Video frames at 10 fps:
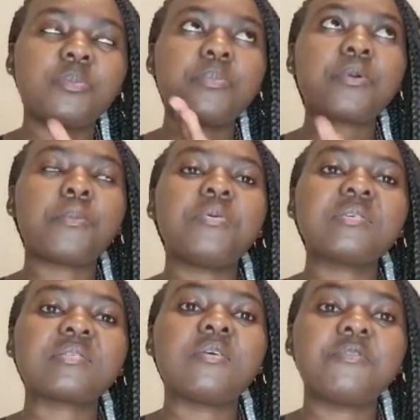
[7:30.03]

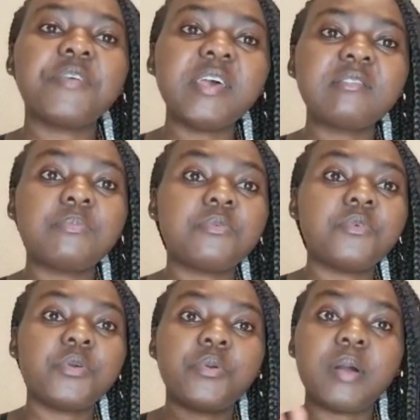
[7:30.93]
proposal first
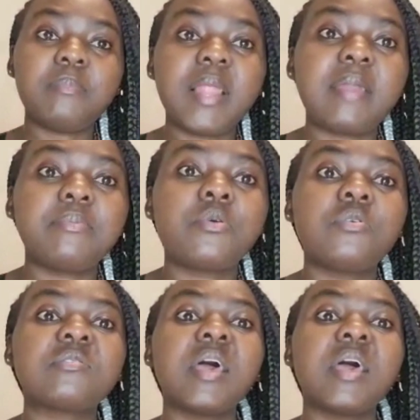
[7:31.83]
before you apply, because